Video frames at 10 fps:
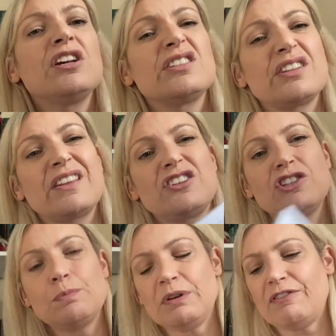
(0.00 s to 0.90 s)
so they
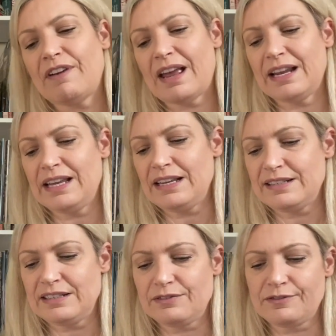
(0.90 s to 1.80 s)
should be fairly
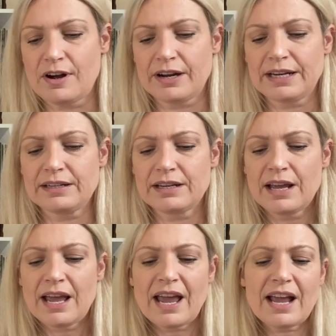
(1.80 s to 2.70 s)
easy to find.
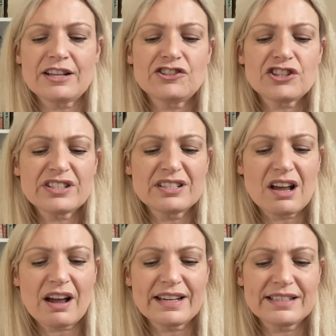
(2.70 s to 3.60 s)
It's just
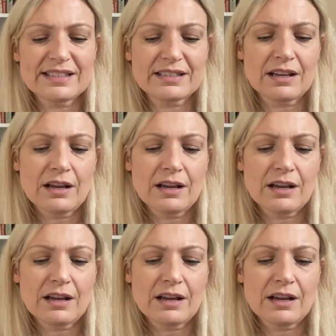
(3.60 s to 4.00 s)
nice.